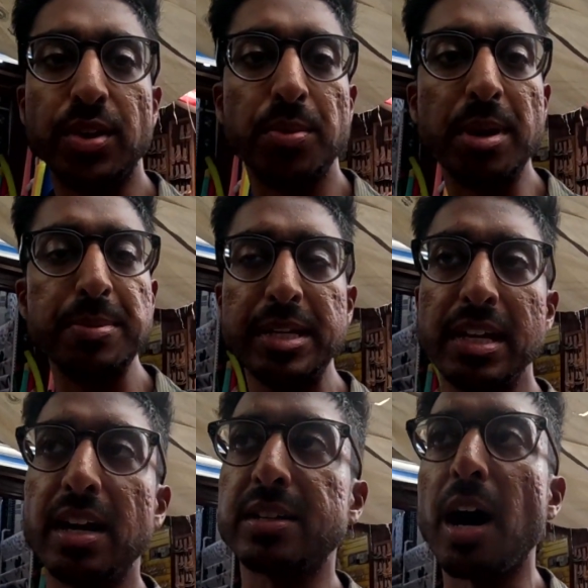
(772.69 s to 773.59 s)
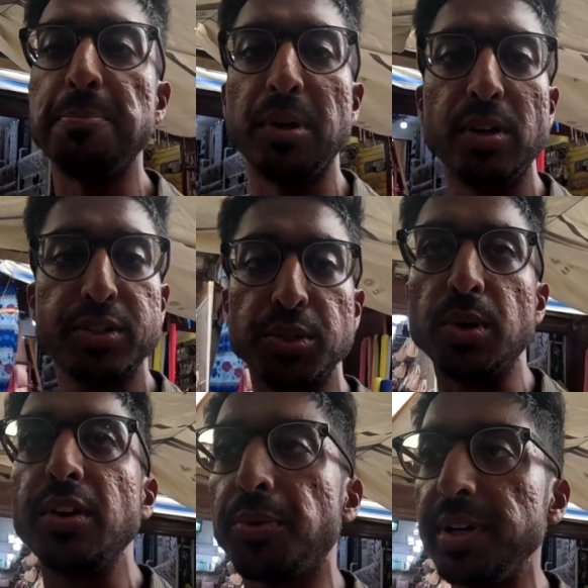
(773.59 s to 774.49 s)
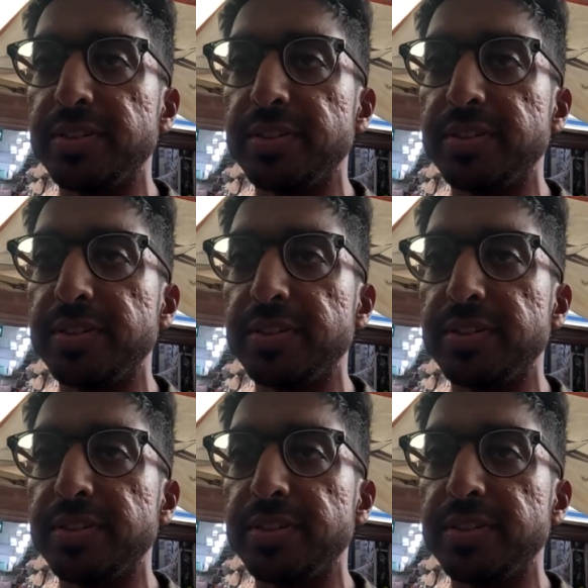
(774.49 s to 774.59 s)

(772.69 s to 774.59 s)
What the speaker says: There were maybe a couple, 2 or 3